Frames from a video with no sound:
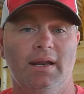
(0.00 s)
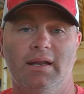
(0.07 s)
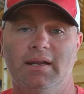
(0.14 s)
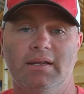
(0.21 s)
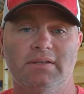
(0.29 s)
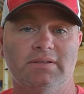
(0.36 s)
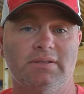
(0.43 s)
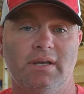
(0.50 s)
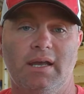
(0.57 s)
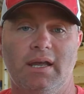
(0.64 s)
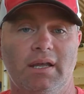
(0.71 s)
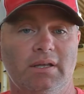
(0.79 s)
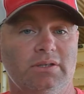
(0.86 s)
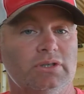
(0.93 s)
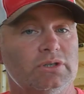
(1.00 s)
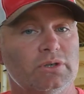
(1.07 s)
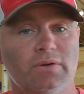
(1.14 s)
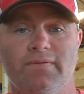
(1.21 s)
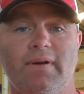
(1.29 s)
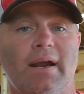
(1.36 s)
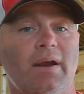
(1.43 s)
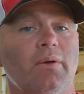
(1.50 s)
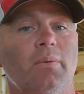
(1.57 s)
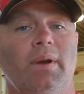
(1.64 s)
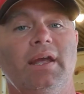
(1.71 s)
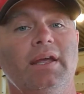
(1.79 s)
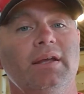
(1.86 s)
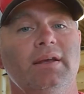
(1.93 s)
is a surefire
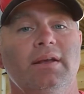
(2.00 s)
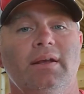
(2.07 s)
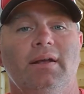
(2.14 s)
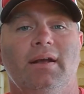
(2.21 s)
way